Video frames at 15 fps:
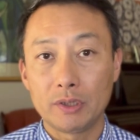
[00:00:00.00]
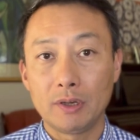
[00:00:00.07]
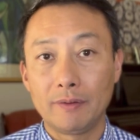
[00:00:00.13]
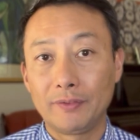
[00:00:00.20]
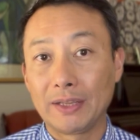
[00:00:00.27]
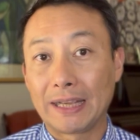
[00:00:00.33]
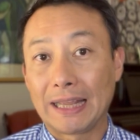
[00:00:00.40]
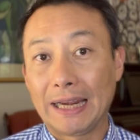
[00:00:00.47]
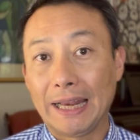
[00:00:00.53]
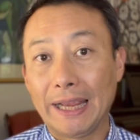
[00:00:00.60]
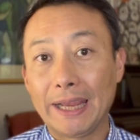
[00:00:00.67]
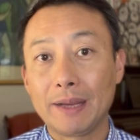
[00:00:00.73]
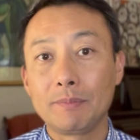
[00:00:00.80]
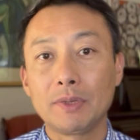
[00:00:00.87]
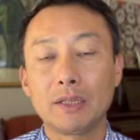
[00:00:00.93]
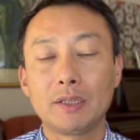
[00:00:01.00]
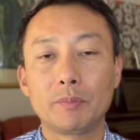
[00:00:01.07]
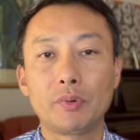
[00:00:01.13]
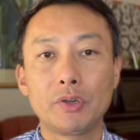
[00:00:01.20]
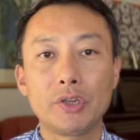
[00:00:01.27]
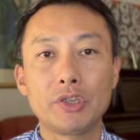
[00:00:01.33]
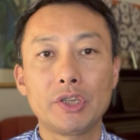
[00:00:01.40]
of the claimed
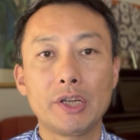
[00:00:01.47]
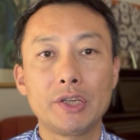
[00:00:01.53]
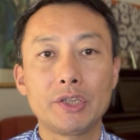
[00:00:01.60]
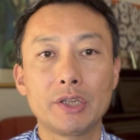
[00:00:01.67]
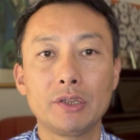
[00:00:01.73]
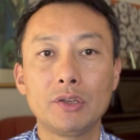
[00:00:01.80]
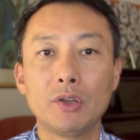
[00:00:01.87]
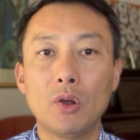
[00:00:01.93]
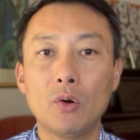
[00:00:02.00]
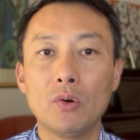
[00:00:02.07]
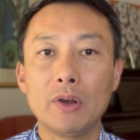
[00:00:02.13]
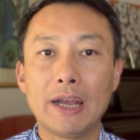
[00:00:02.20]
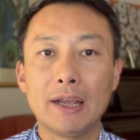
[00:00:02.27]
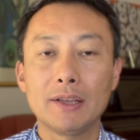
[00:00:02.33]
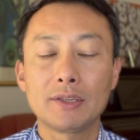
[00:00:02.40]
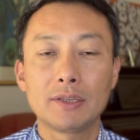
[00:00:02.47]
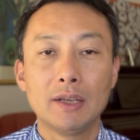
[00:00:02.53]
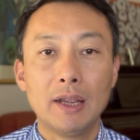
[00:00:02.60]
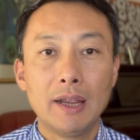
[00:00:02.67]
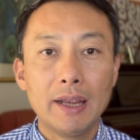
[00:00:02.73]
depreciation known as